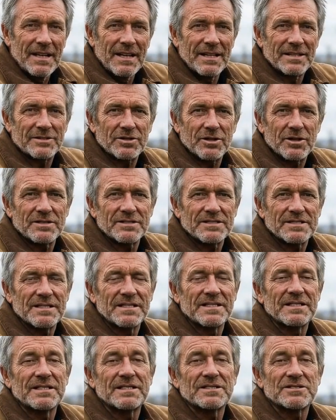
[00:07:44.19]
it turns
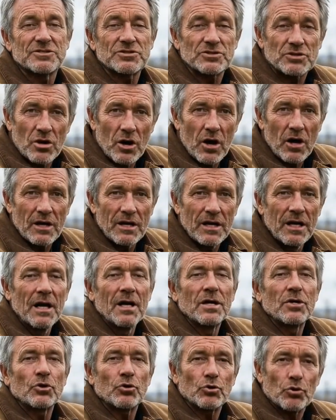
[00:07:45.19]
into this dark,
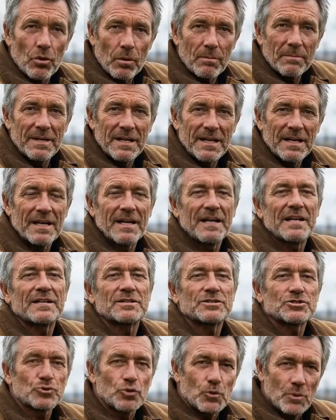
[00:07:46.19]
crumbly,
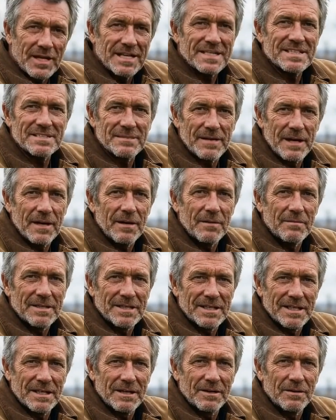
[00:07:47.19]
sweet-smelling
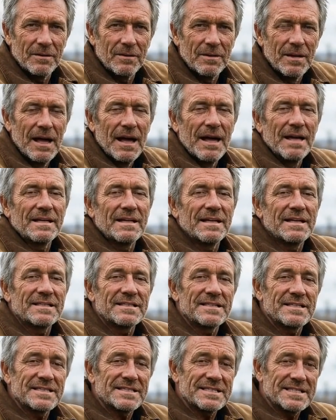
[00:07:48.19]
material that is
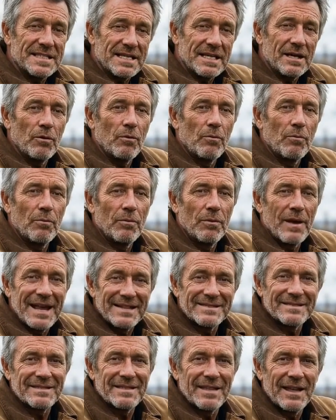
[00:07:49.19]
the single
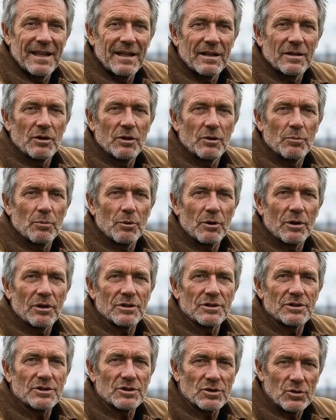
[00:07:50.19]
best thing you can put
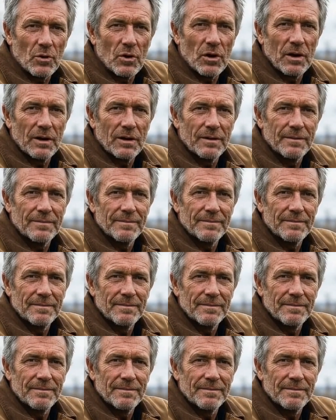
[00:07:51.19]
on your soil.